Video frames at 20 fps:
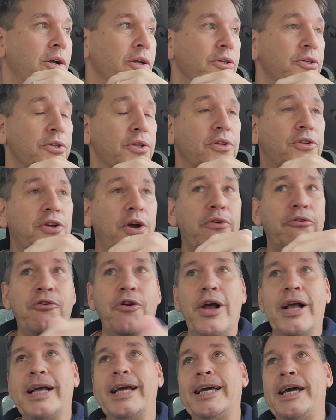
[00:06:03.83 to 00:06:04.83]
So the tow
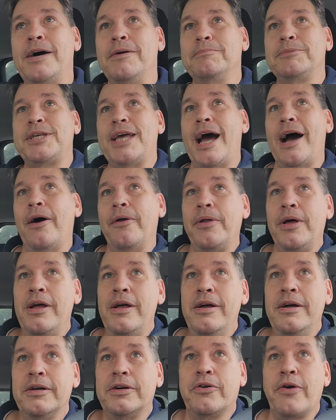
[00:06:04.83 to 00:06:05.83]
truck comes out,
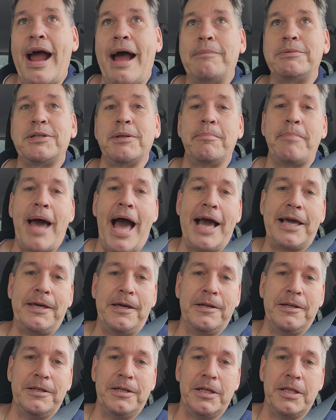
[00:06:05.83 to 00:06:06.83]
grabs the back
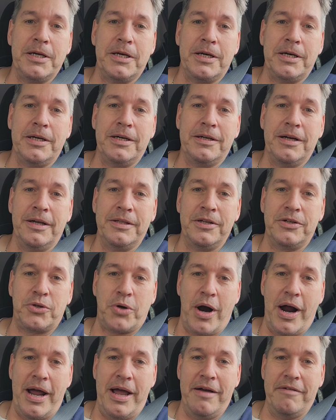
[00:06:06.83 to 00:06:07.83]
end of the
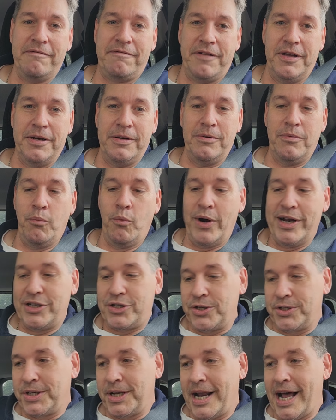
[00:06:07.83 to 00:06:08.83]
Triumph, and
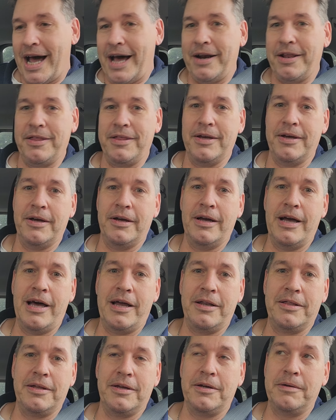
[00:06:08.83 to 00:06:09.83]
winches it out of
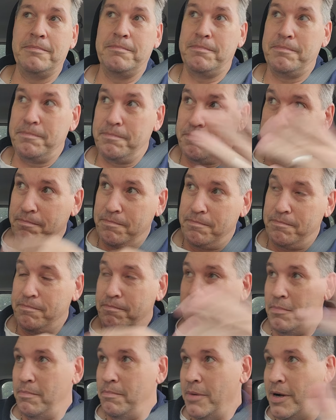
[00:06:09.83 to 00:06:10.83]
the
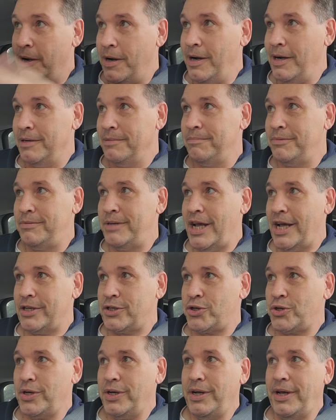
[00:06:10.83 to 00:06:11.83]

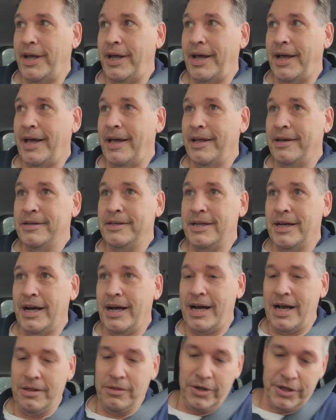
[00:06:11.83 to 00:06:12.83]
ditch. And
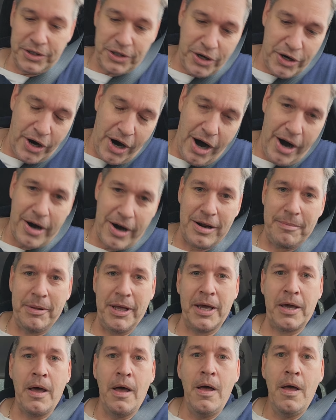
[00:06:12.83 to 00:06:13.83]
I look at the car, and I'm
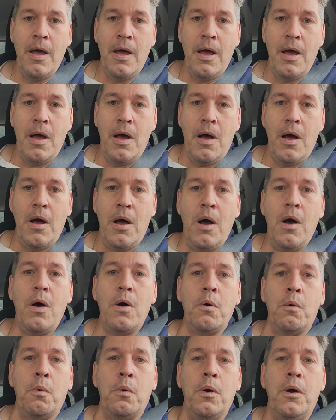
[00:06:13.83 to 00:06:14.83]
like,
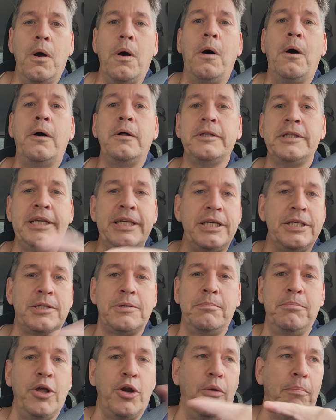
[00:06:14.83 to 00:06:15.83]
oh, all
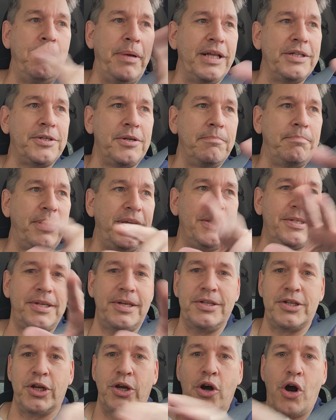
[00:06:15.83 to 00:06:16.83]
these little bits and
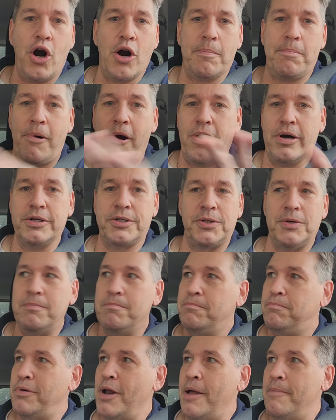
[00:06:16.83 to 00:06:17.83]
pieces and car parts
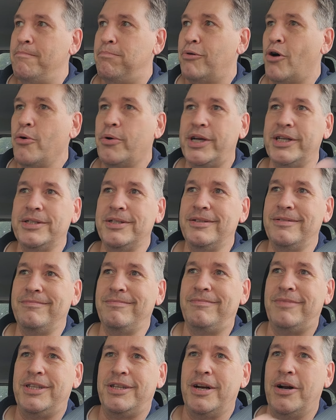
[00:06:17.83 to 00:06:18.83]
and
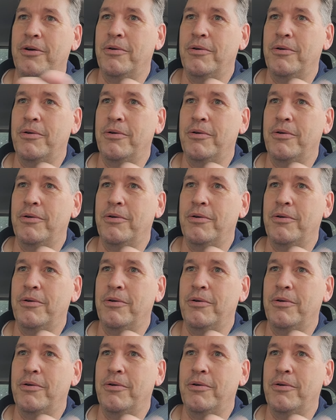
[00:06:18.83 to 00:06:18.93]
broken,